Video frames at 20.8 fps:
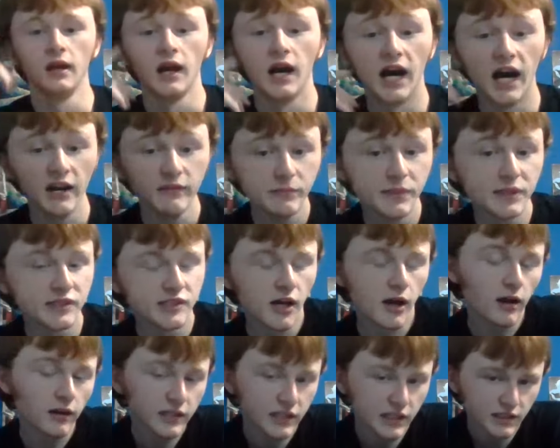I've been
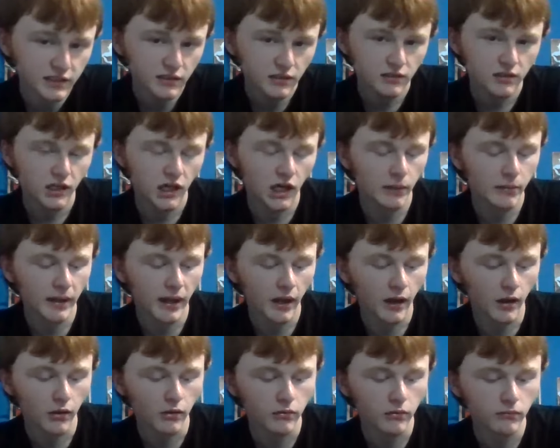talking
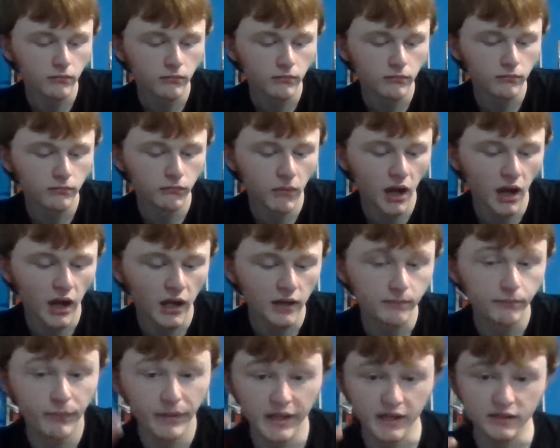about my
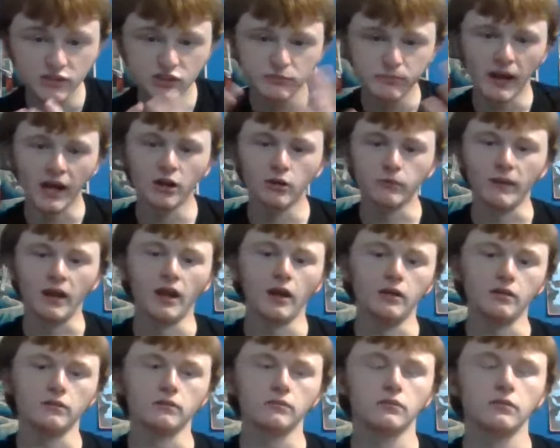big
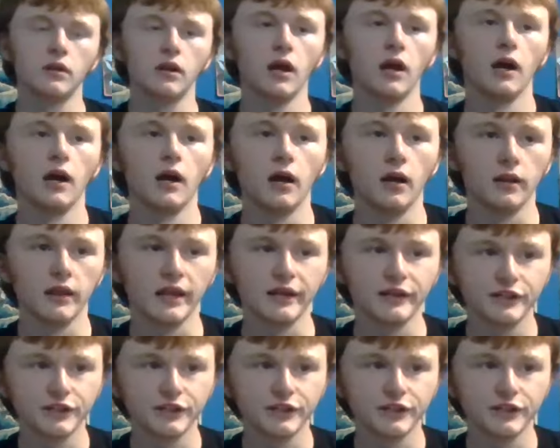Spider-Man, I